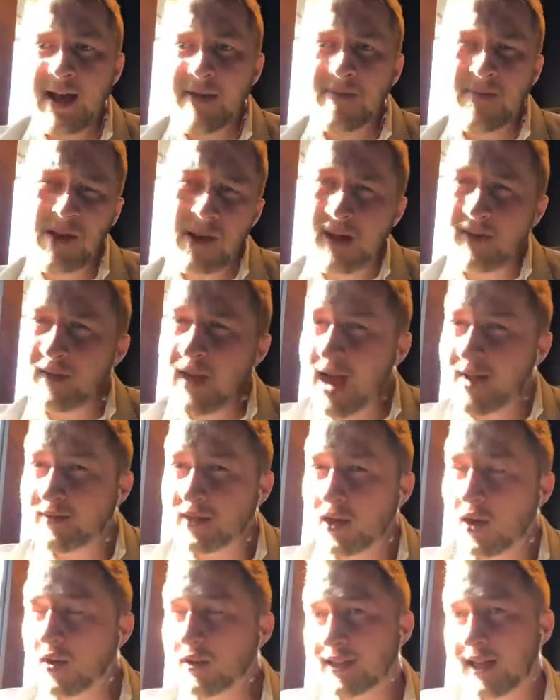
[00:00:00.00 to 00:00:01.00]
If you
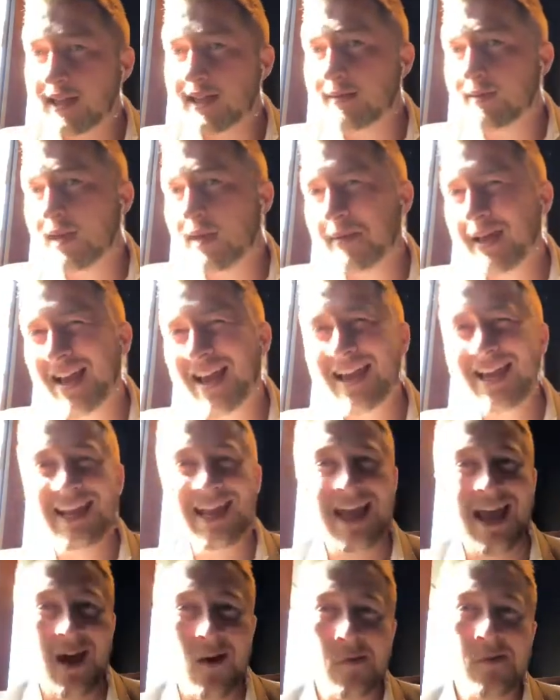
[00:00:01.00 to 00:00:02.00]
haven't contacted me about any
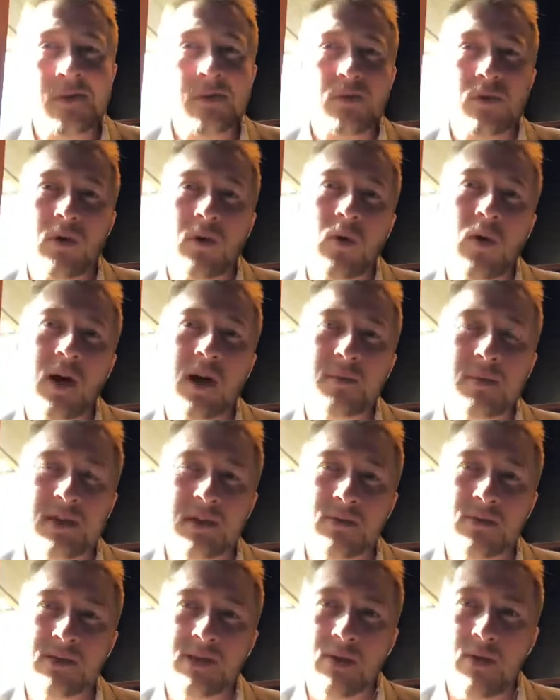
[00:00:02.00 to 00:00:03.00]
health requirements
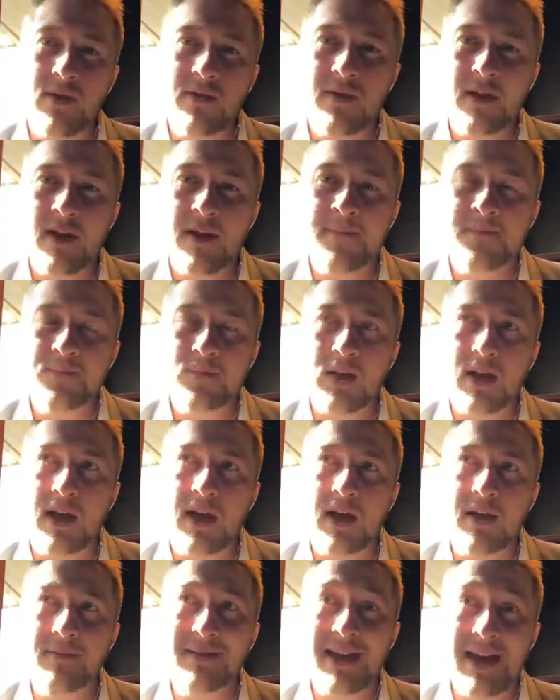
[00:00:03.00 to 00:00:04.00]
whatsoever
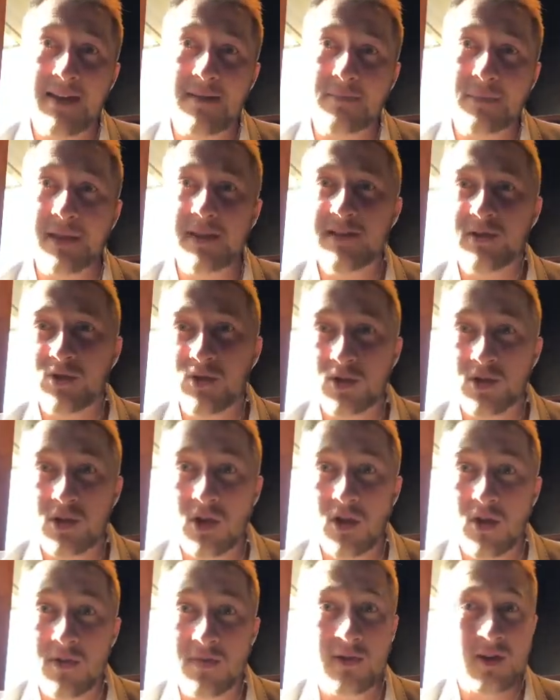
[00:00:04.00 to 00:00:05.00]
yet, please do
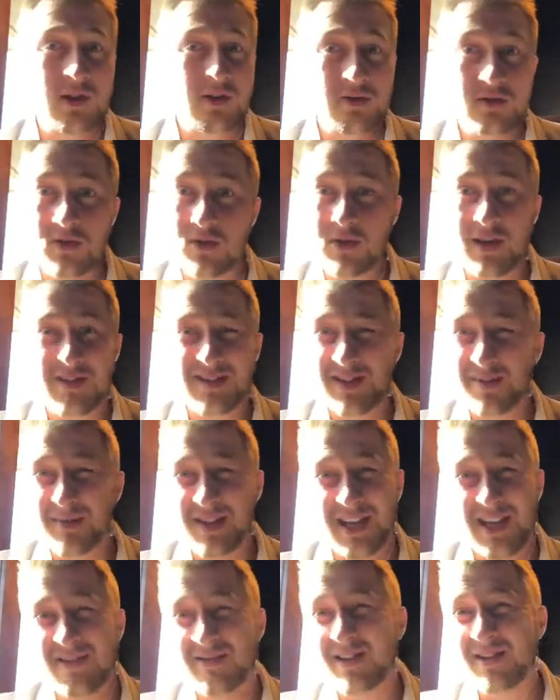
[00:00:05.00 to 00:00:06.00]
so. If you do have something,
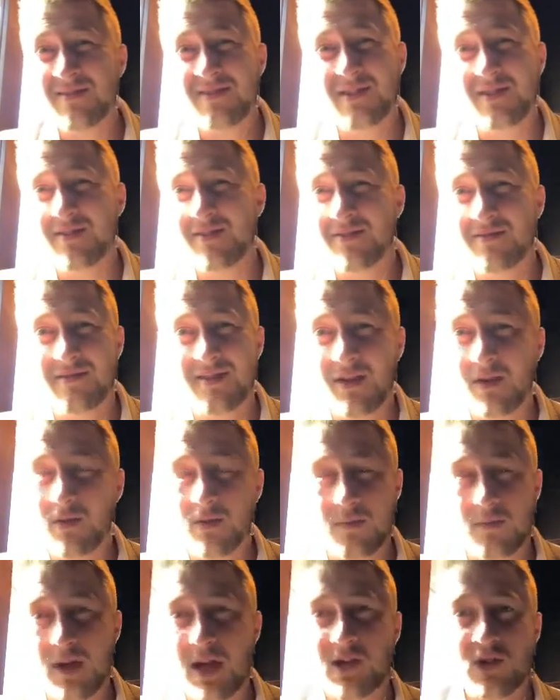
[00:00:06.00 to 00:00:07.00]
even if you're
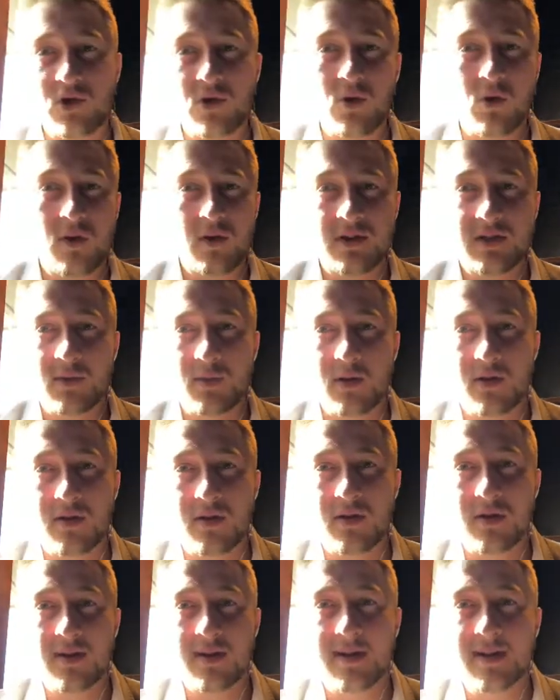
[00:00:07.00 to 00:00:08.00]
unsure as to whether or
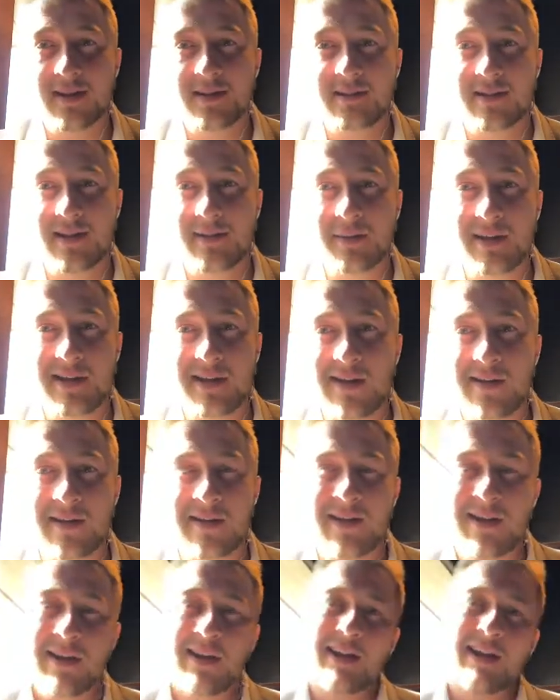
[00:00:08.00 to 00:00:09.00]
not you need to let me know,
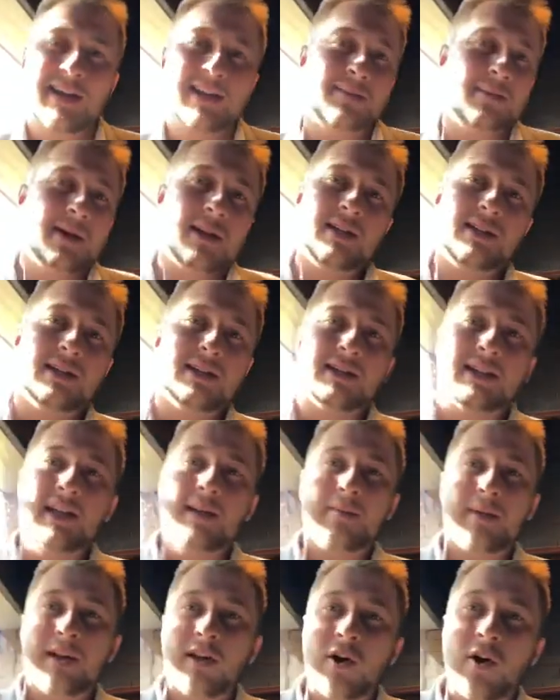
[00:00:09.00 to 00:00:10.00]
it's better just to
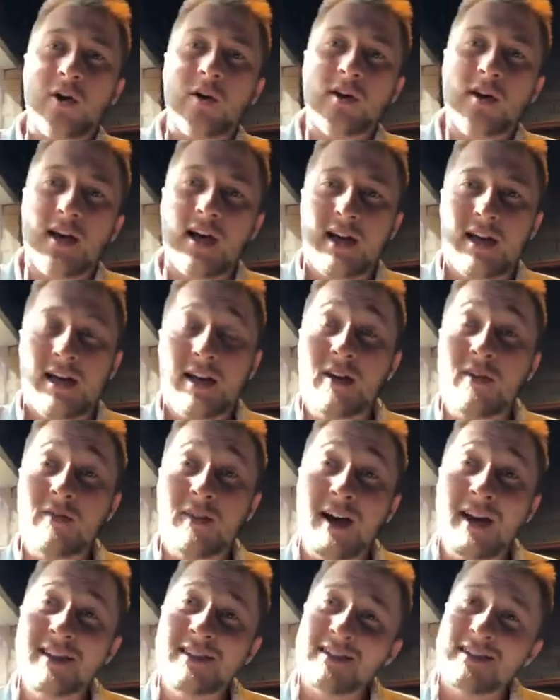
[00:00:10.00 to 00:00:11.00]
let me know in
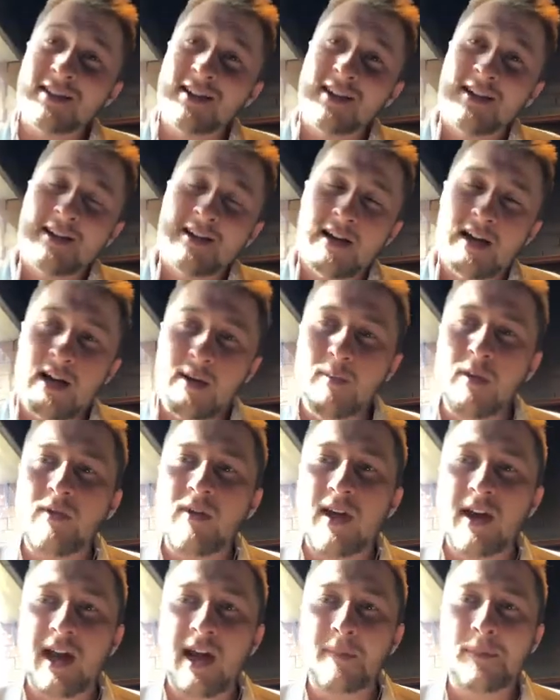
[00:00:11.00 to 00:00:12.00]
advance. I've
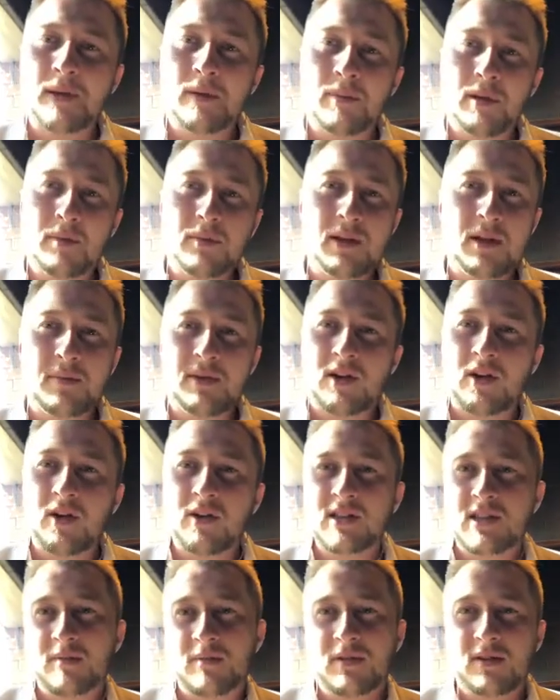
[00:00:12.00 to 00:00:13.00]
had a couple of people let me know
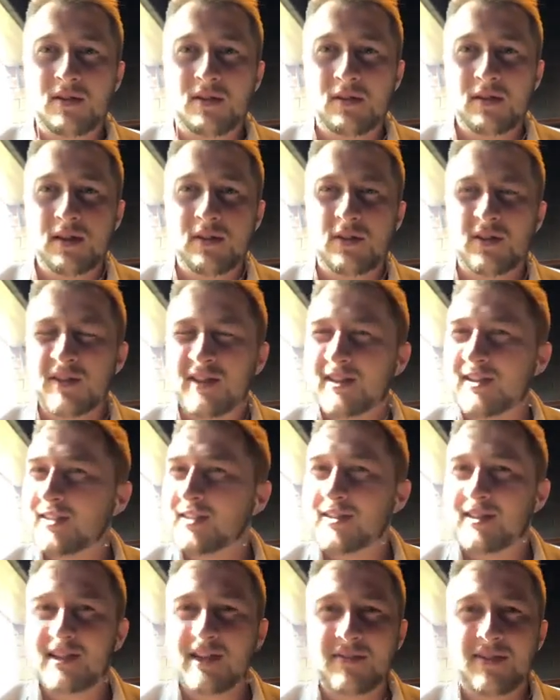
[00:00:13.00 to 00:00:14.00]
some little illnesses
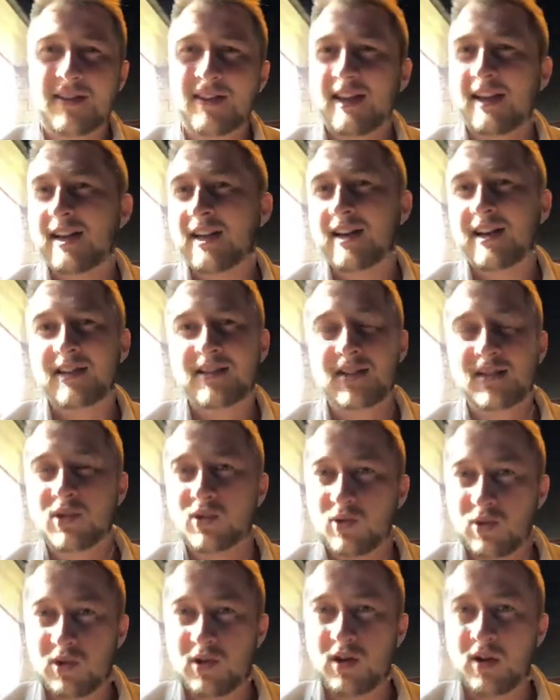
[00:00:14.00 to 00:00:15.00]
and stuff like that, and it's just
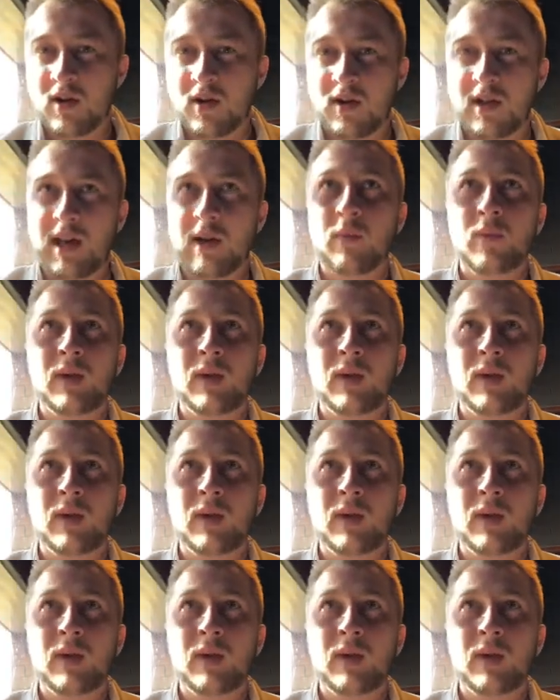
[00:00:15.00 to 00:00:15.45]
good to know that